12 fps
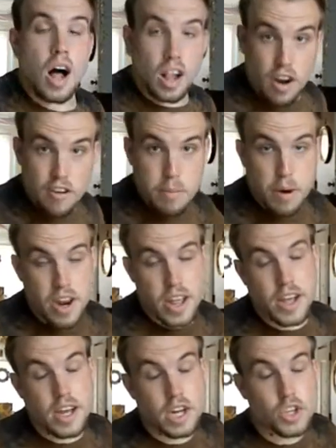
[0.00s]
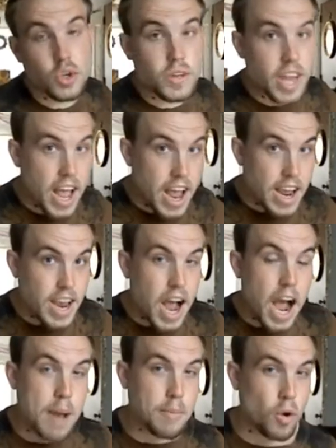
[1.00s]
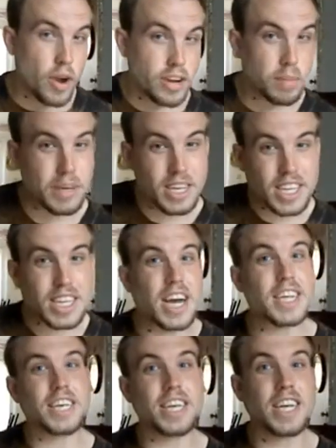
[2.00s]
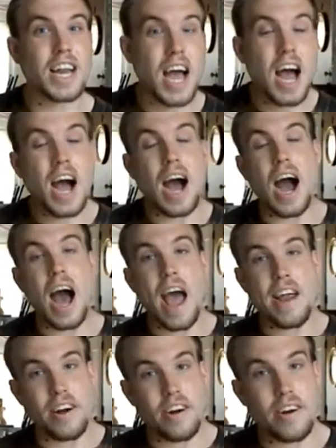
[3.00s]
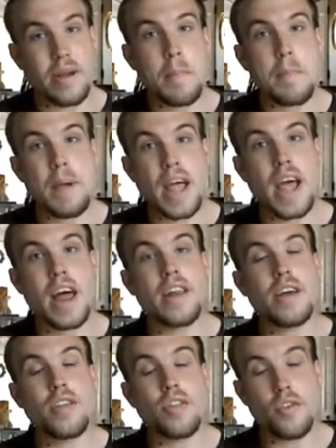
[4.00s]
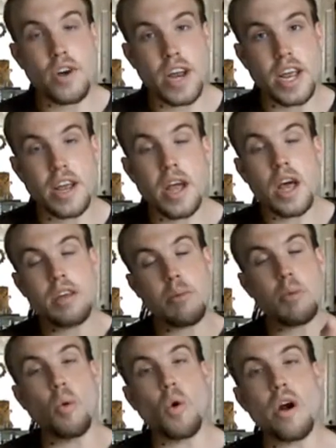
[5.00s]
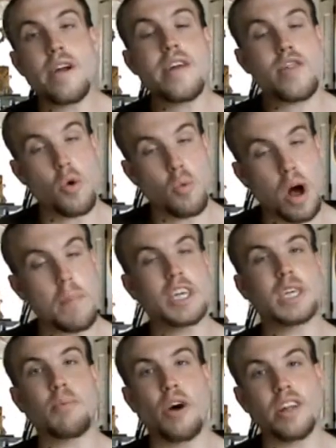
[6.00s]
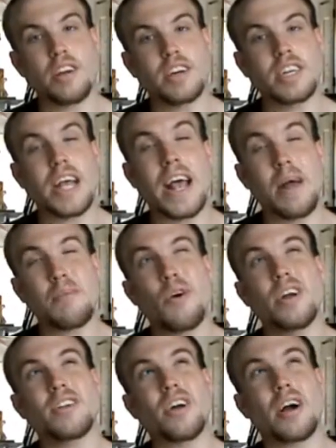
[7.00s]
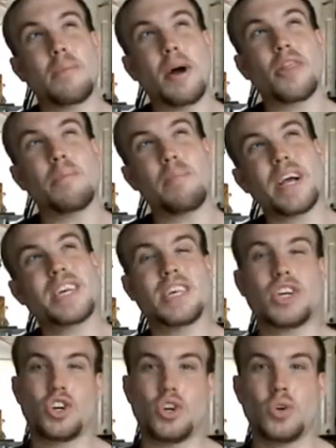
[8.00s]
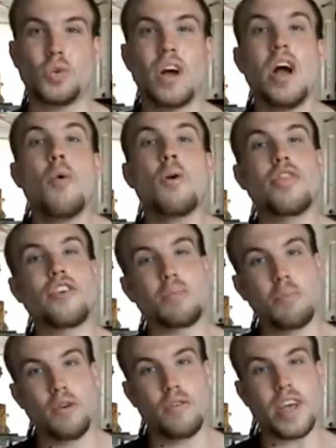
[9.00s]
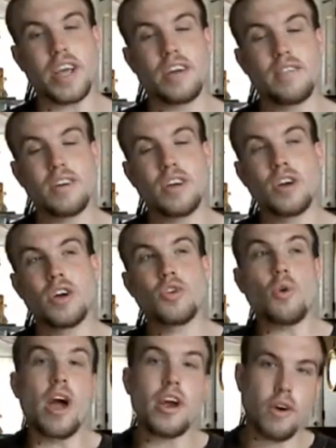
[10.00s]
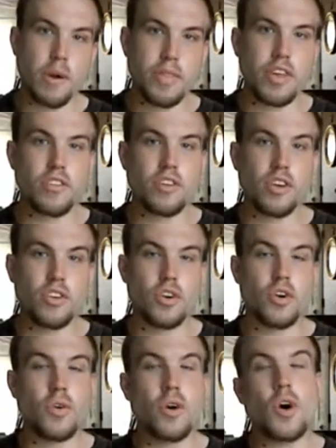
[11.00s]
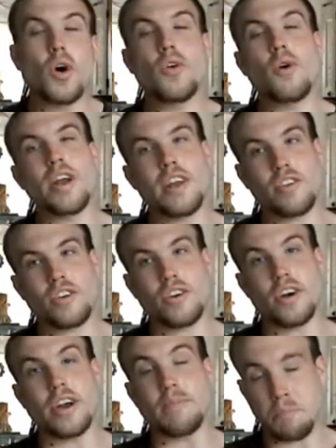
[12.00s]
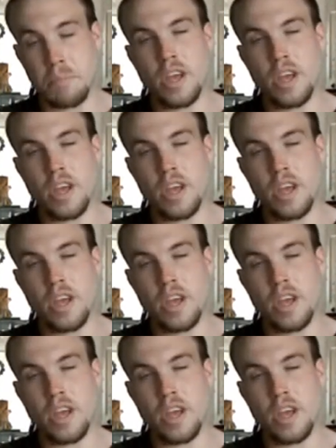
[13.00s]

Hello everybody, today I'm going to be discussing Iron Man 3. To be warned, there will be spoilers, and I'm going to talk about the biggest issue with this movie. Do I agree with this issue, or do I disagree?